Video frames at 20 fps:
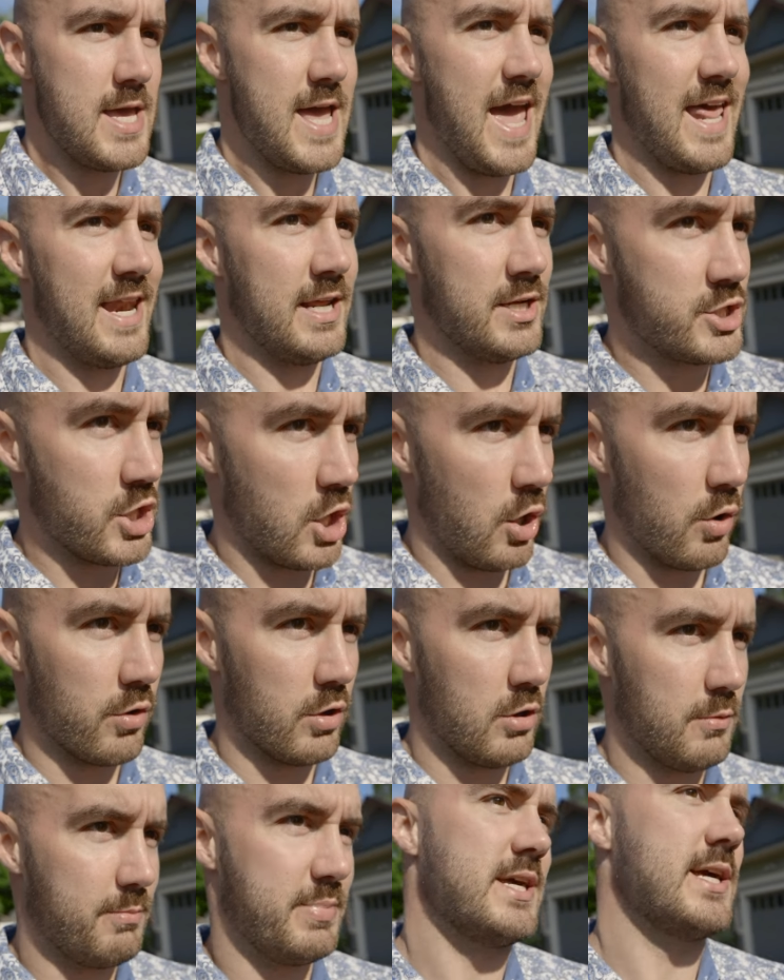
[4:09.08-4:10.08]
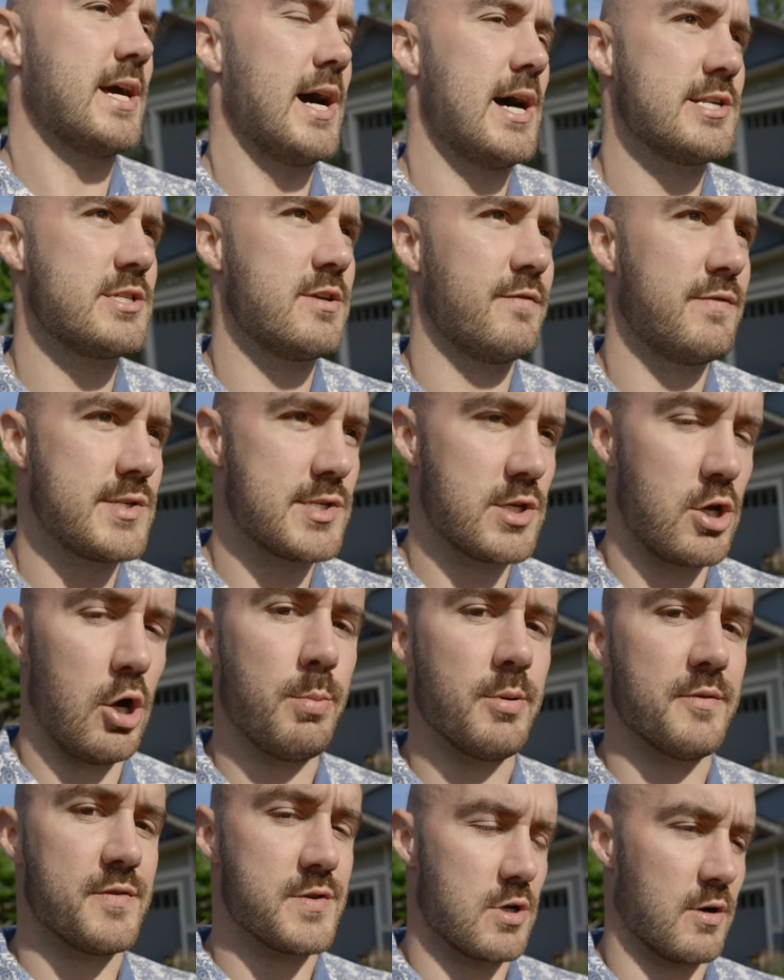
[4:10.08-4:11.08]
And in total, because of the
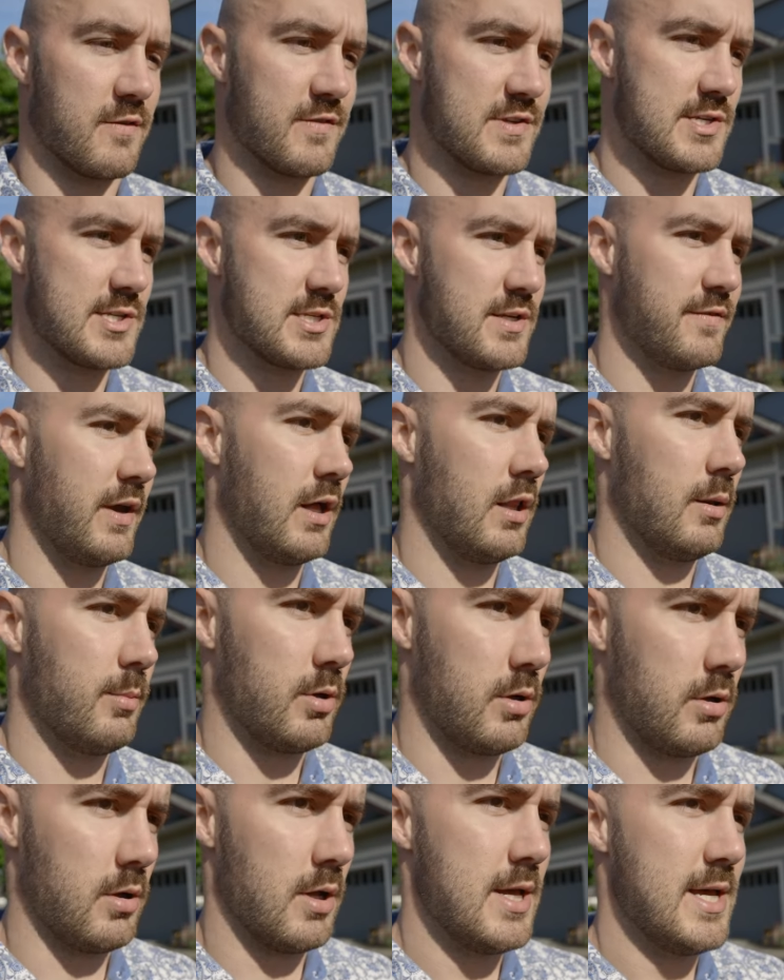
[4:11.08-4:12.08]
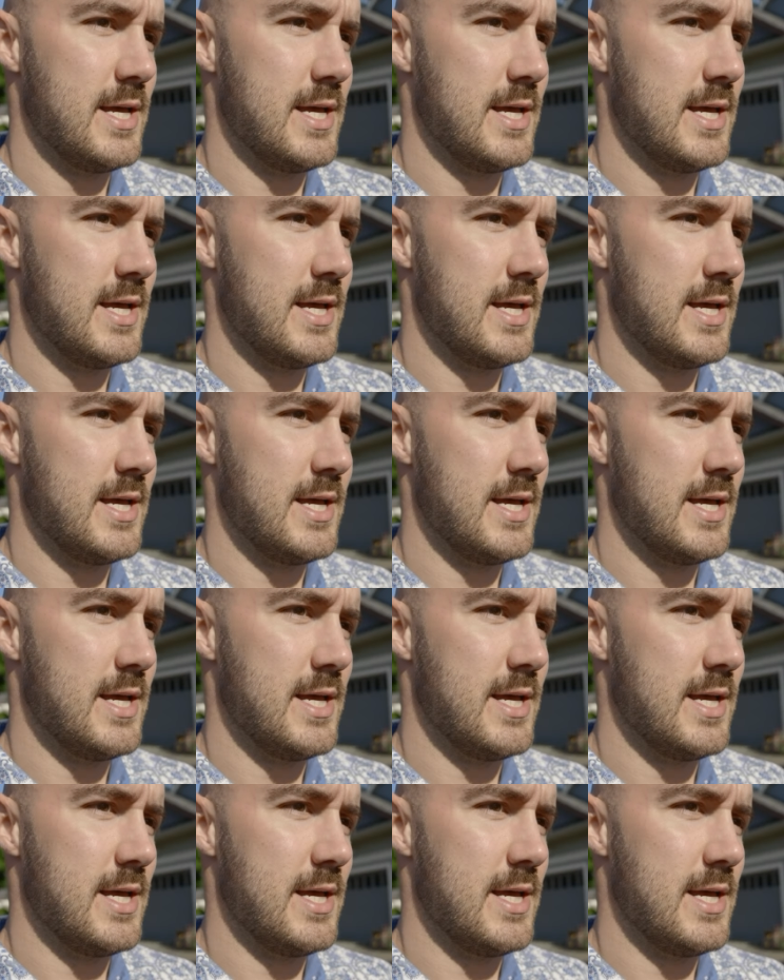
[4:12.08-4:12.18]
scope of services available,